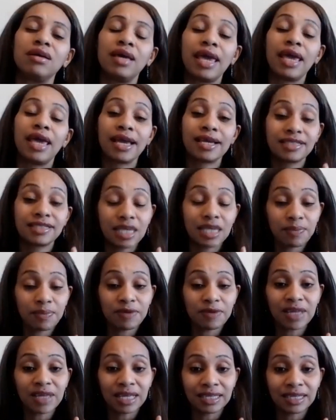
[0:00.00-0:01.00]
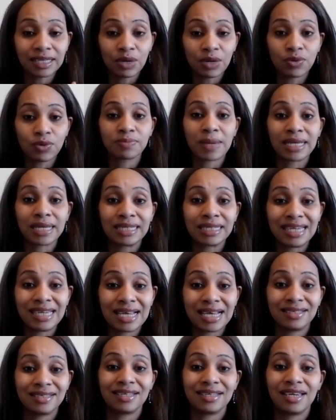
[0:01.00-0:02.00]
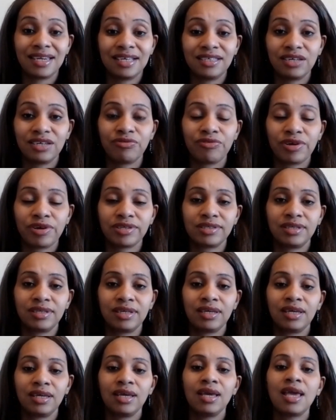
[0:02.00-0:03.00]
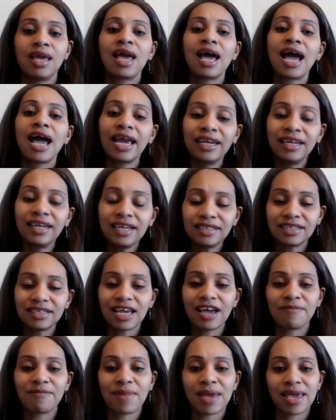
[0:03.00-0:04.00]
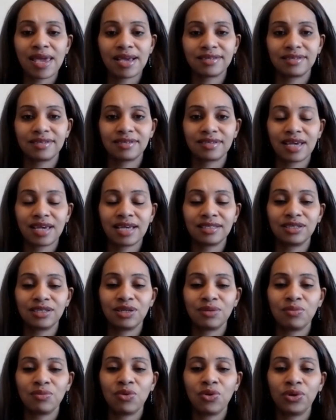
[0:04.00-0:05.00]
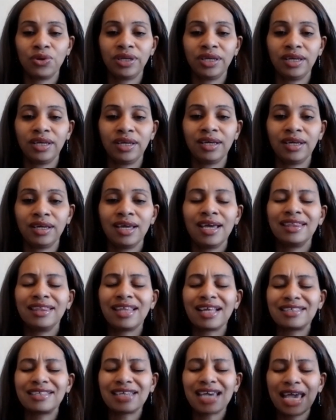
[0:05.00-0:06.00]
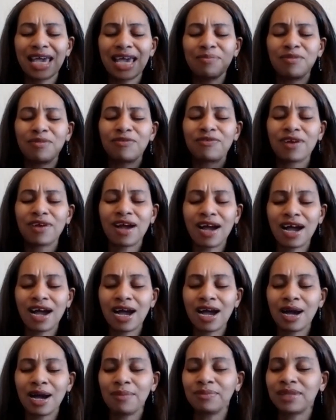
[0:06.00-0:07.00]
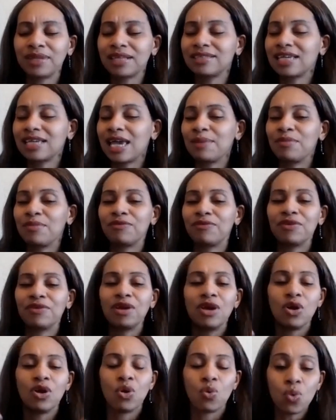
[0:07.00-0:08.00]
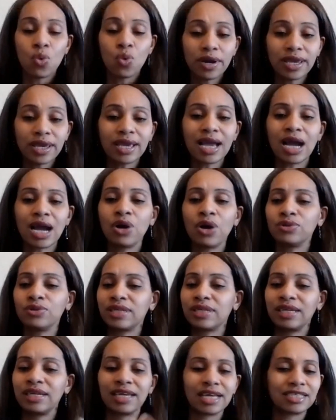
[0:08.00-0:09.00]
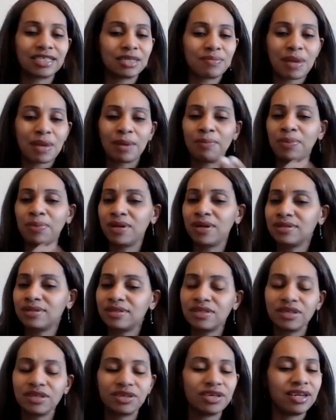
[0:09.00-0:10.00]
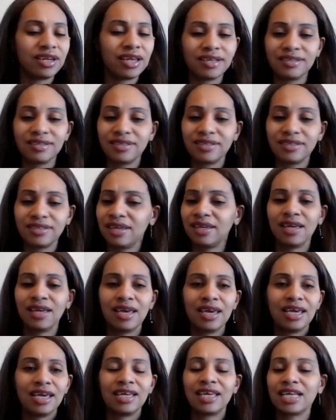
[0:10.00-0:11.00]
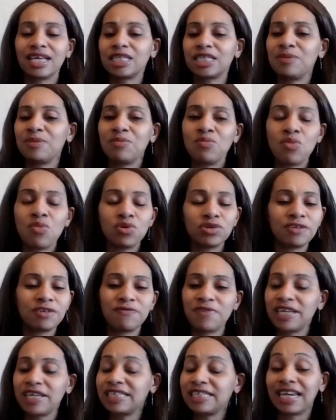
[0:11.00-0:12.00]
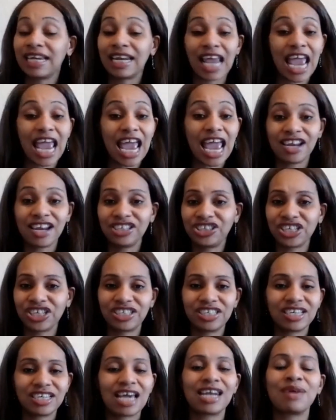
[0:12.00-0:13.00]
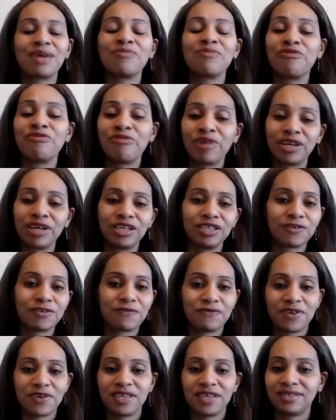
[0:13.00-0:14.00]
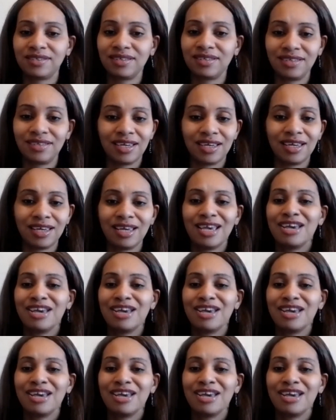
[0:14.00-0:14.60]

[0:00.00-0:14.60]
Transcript: except if that day was my designated rest day. I need to have my exercise in the morning, that time of calm, that time of working out and getting my blood circulating. It gets me motivated and energetic, and I'm ready to face the day,